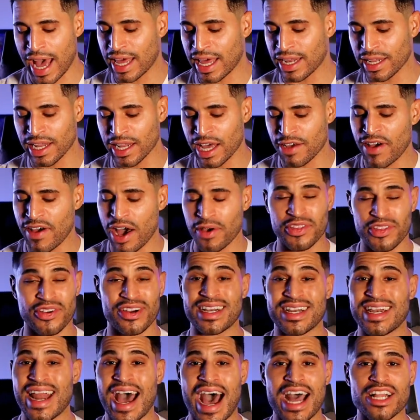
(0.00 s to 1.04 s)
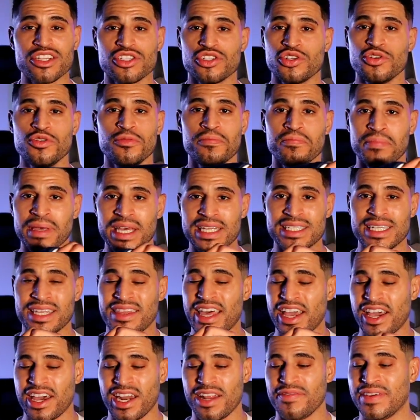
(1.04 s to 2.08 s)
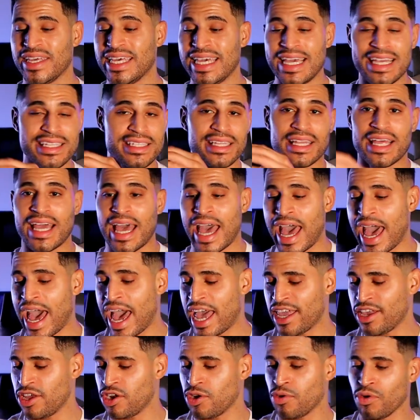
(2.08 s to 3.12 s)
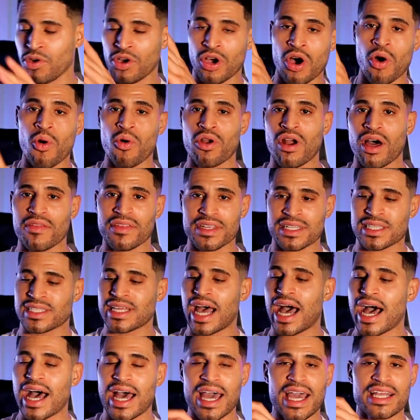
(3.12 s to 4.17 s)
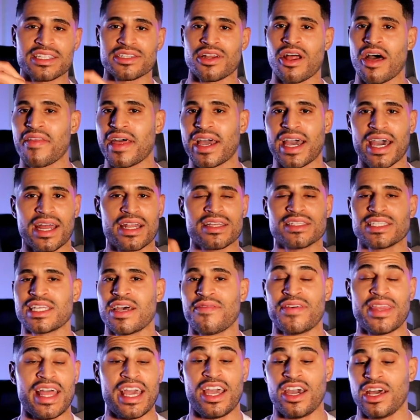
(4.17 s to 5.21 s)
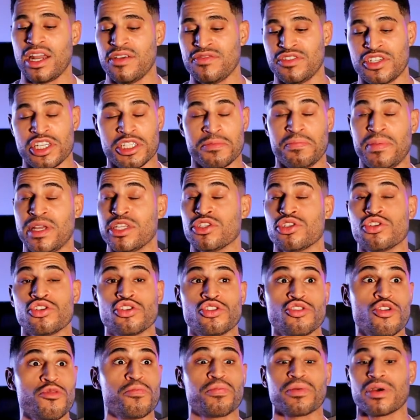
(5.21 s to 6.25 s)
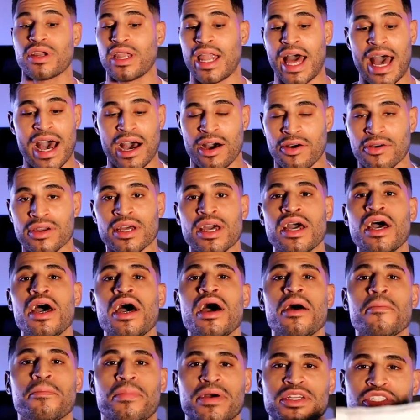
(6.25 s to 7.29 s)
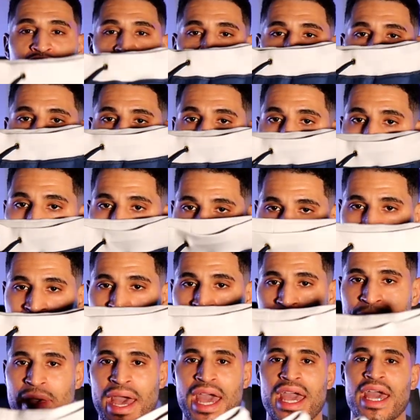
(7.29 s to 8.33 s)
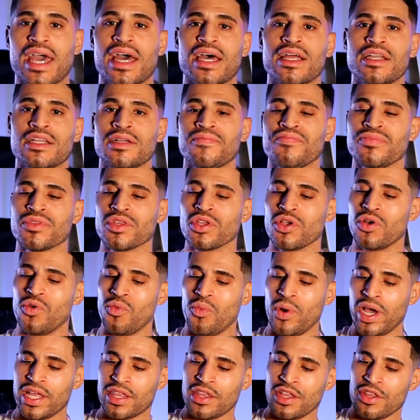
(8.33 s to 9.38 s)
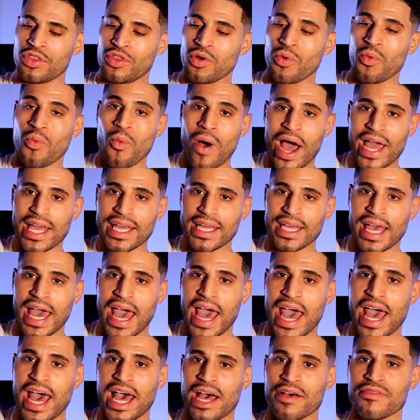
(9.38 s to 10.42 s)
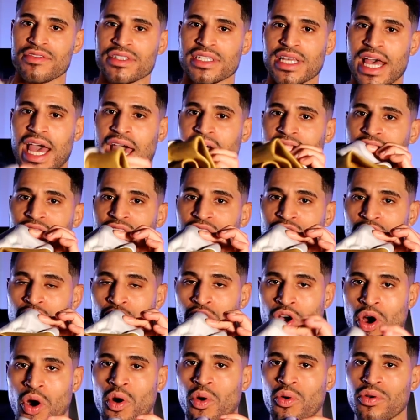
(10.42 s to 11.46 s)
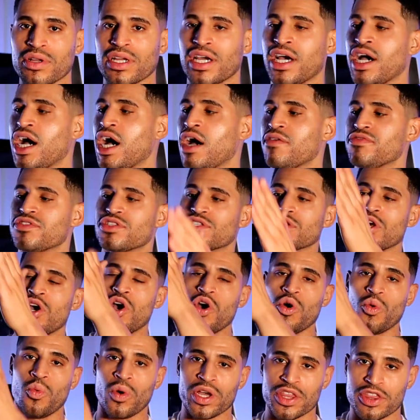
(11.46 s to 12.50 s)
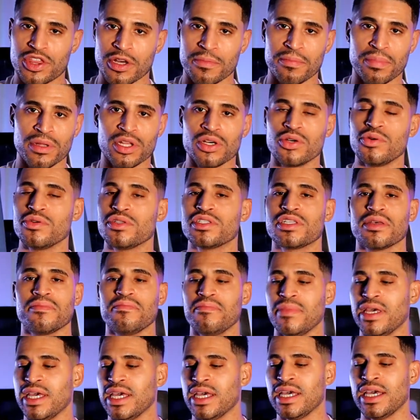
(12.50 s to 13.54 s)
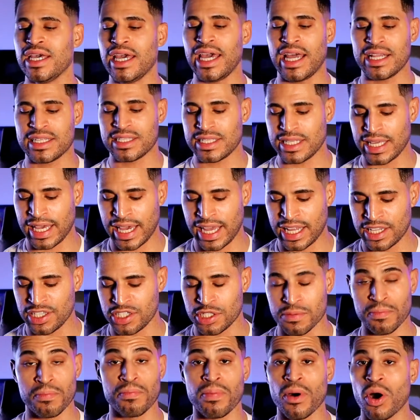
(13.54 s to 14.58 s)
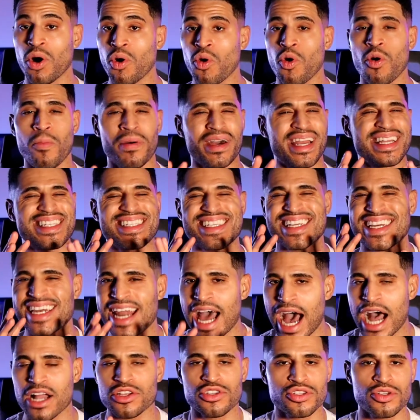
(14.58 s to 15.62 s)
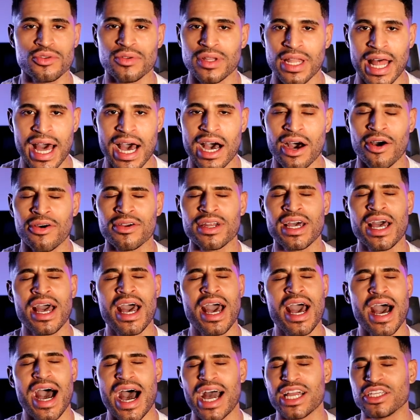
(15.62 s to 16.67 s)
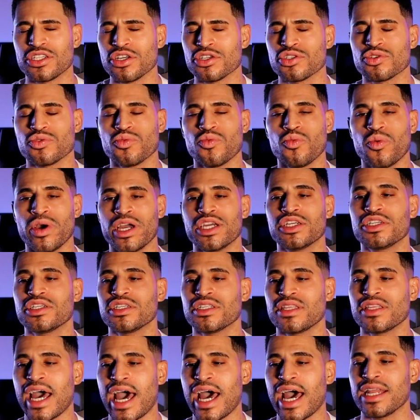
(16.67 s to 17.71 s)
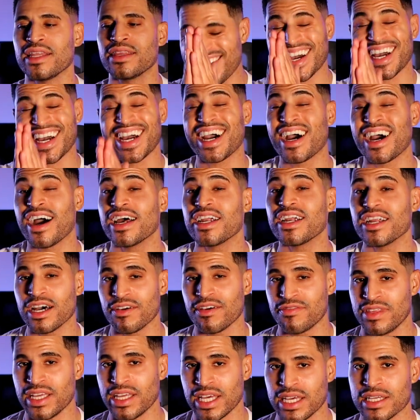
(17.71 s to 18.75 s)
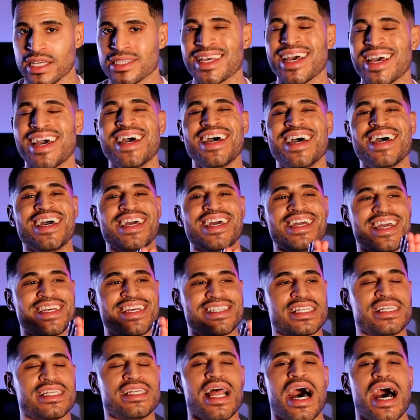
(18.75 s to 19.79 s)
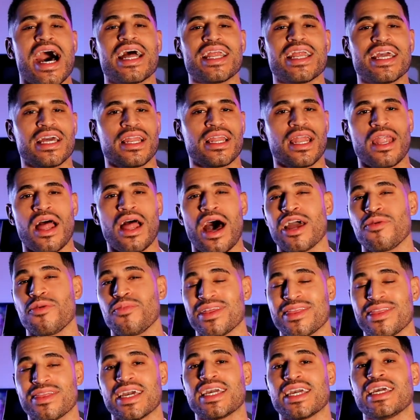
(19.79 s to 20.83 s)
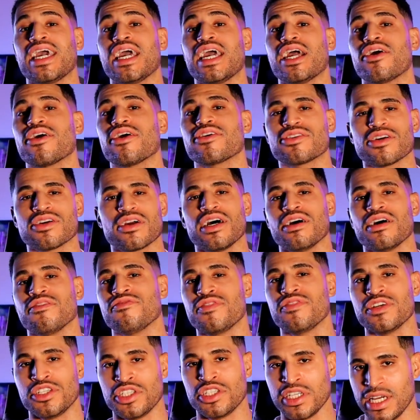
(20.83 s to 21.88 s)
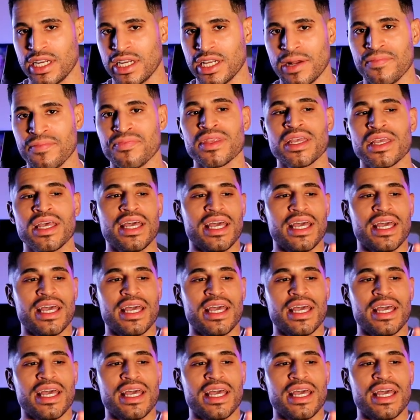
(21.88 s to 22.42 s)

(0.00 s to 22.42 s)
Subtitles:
I love how they're not too busy. They could have easily had, you know, gold on the sides and all that kind of stuff, and they could have just been super loud, but just the white band with the white calves and the gold cuffs with the blue, to me, it's bold, but it's not too loud. I just wish that the cut of these is not in line with the character of Vegeta.